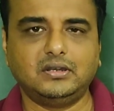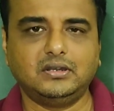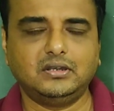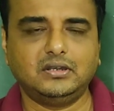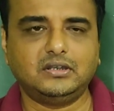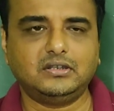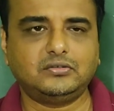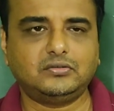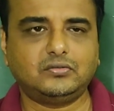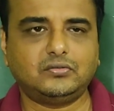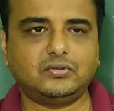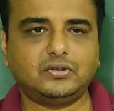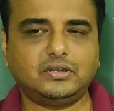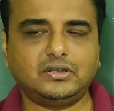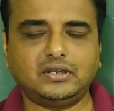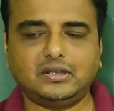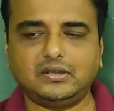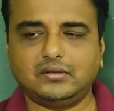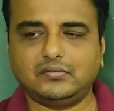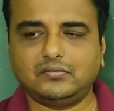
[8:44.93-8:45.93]
It is told in
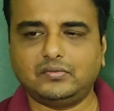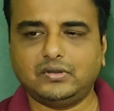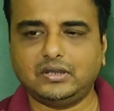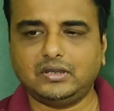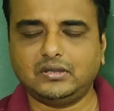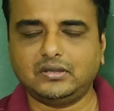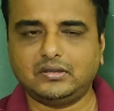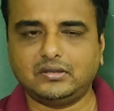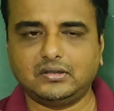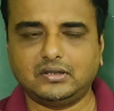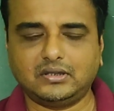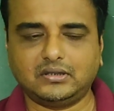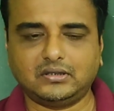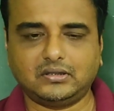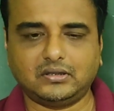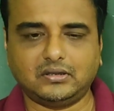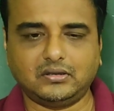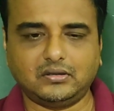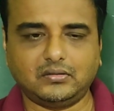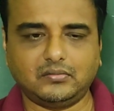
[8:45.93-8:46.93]
a way that
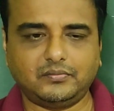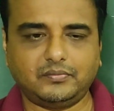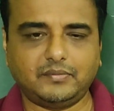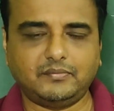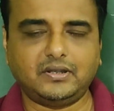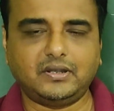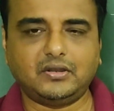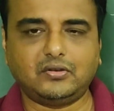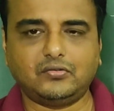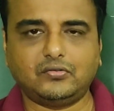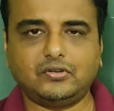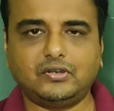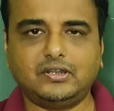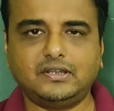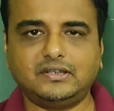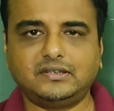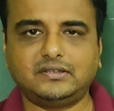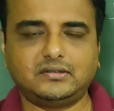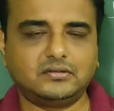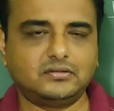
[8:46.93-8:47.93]
Pamela wrote
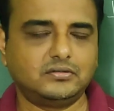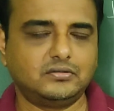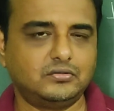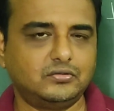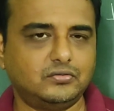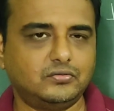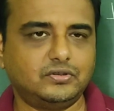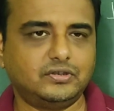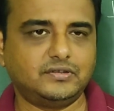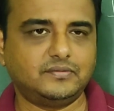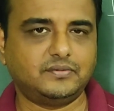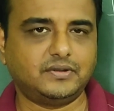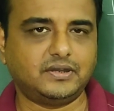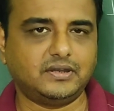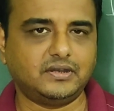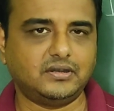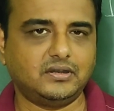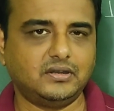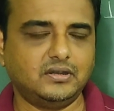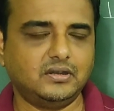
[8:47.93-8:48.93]
this to his
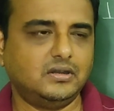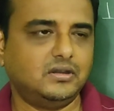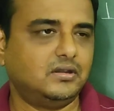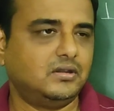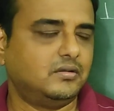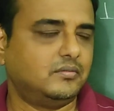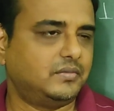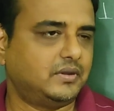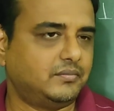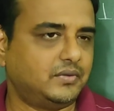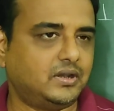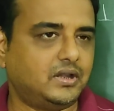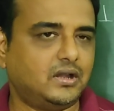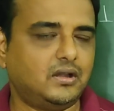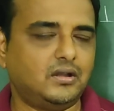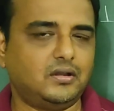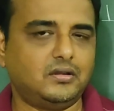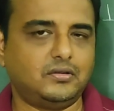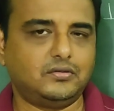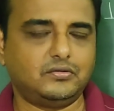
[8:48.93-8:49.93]
friend,
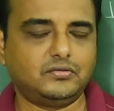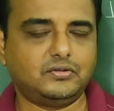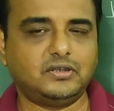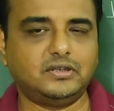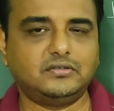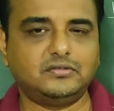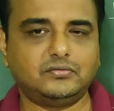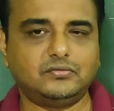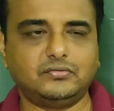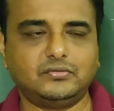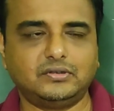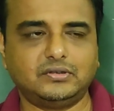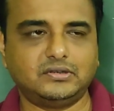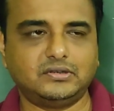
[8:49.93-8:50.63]
Pamela wrote this to